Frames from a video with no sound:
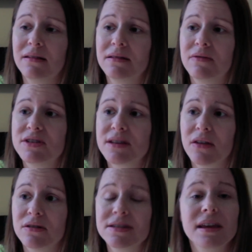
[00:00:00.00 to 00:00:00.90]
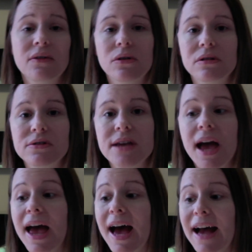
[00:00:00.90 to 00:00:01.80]
Southern slave owners
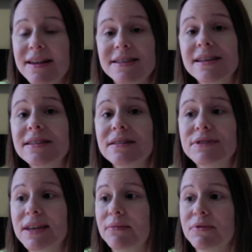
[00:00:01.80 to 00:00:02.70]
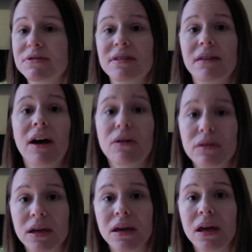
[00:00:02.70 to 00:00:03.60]
had an incentive to keep their slave
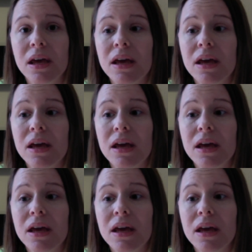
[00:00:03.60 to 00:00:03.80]
healthy.